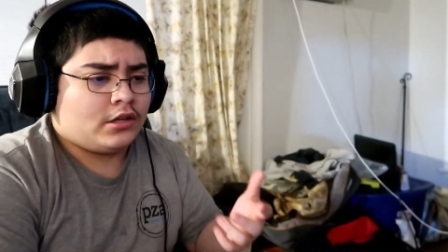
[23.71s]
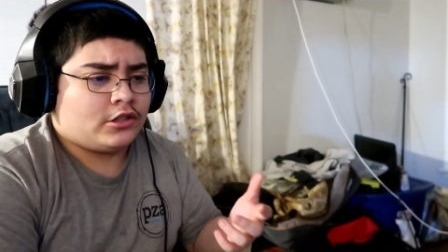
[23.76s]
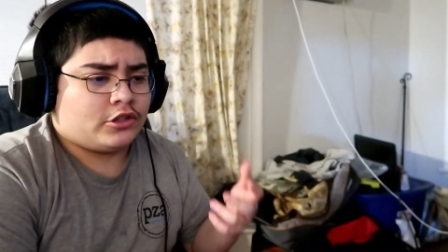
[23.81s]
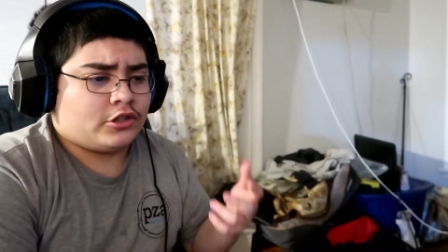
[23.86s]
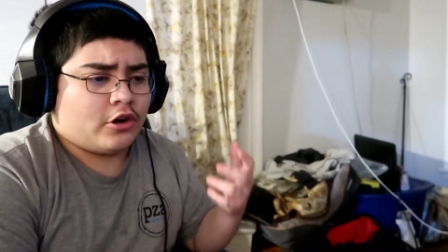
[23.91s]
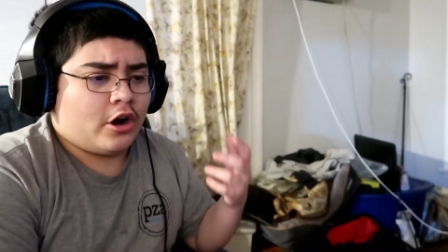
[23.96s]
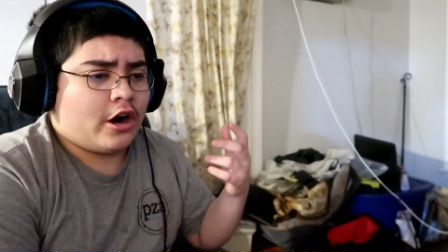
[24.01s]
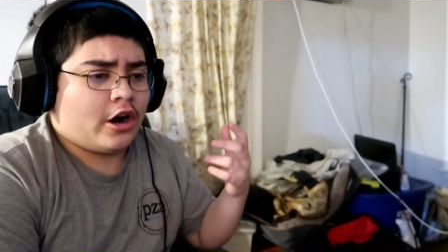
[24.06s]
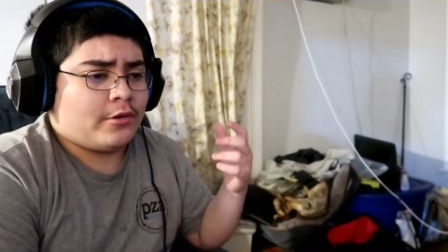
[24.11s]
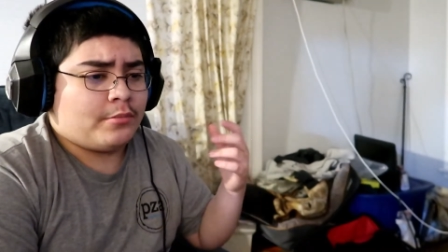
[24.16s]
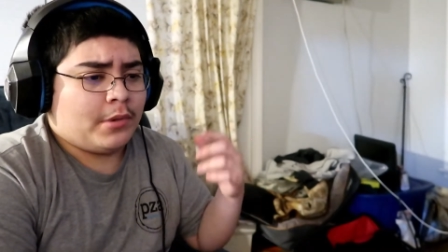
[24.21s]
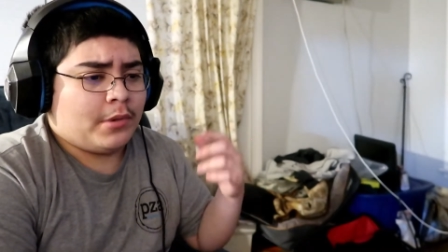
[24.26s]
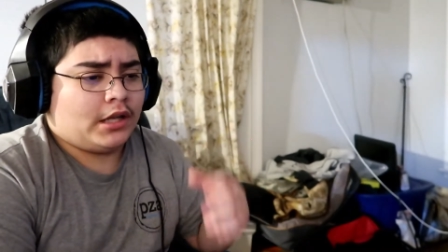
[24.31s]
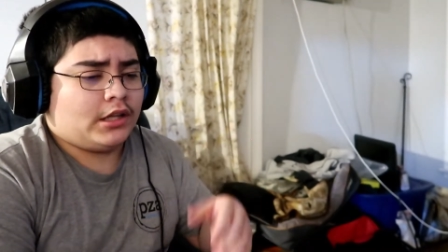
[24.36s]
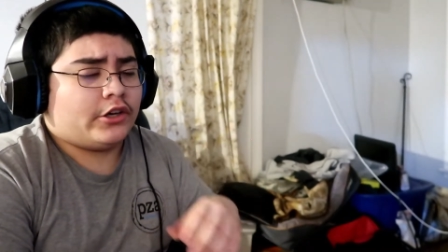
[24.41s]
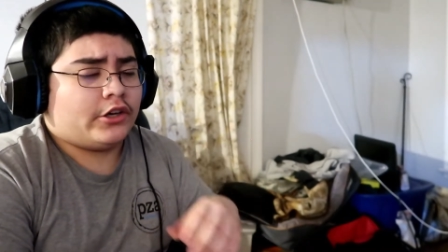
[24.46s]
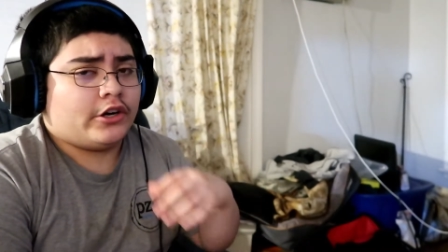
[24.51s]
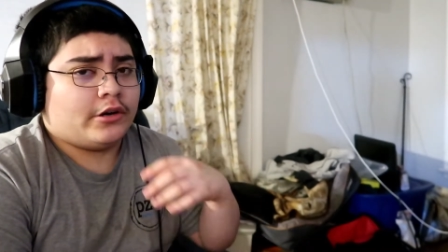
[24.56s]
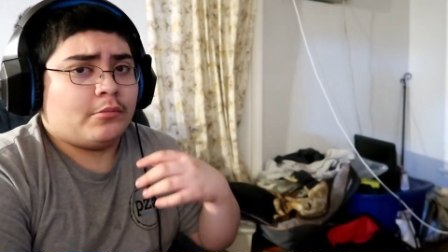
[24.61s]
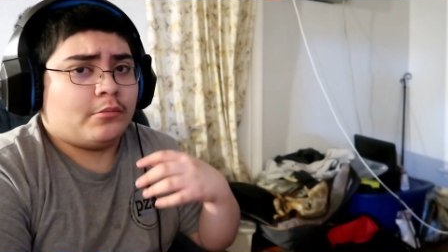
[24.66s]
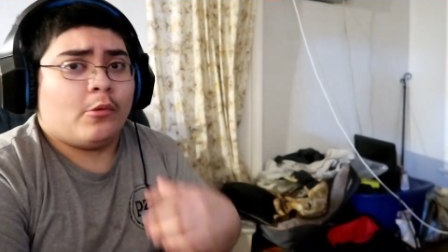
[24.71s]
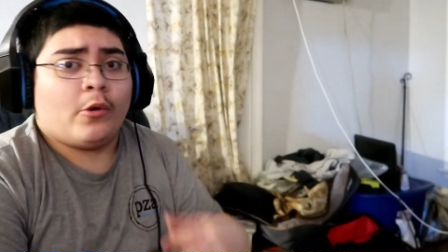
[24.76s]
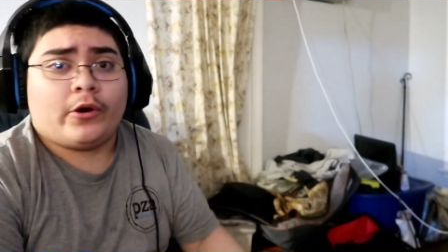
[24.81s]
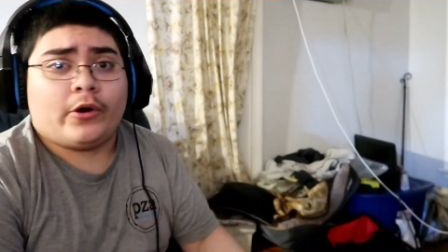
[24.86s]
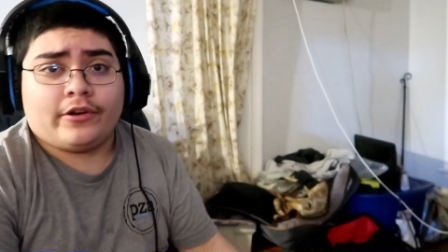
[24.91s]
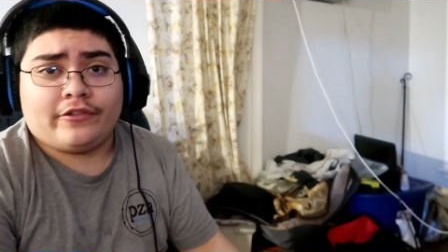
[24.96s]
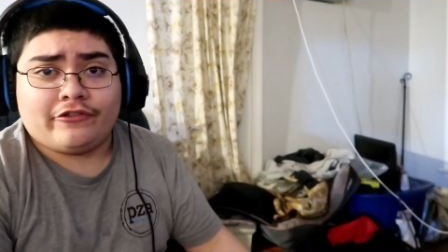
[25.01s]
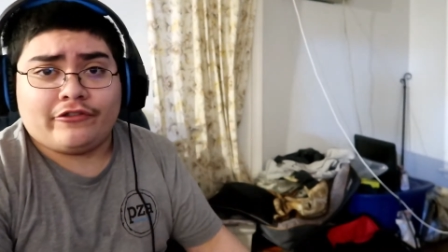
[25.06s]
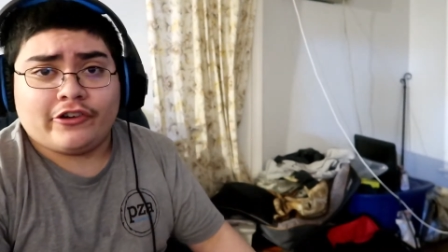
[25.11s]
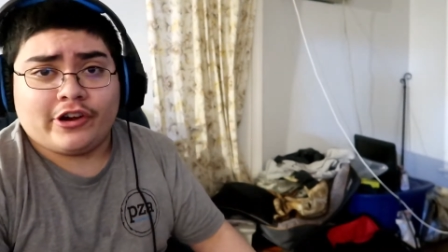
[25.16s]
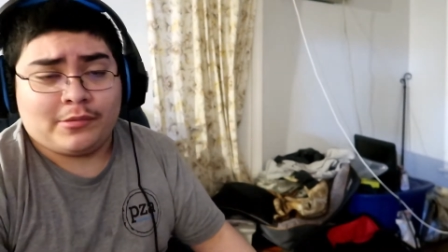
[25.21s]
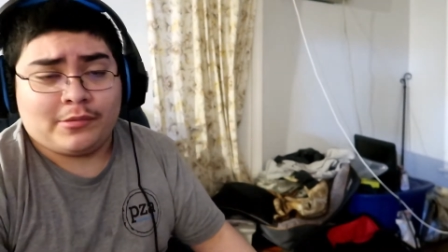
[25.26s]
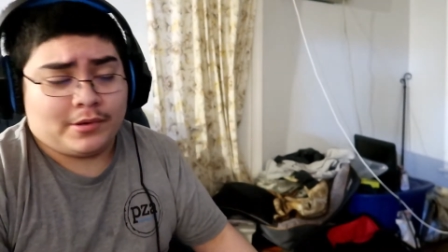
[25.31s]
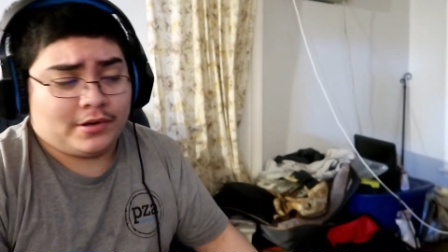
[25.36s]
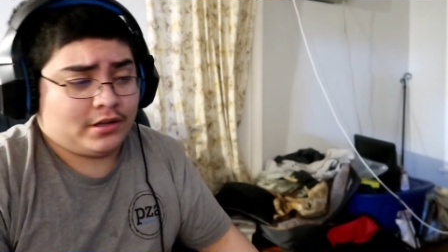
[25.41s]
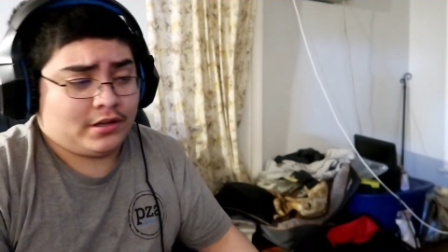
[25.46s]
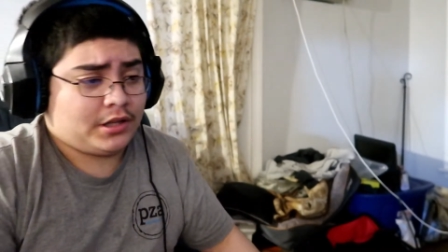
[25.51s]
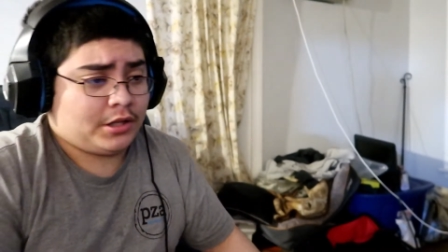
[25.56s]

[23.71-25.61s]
Gerard Butler and Morgan Freeman.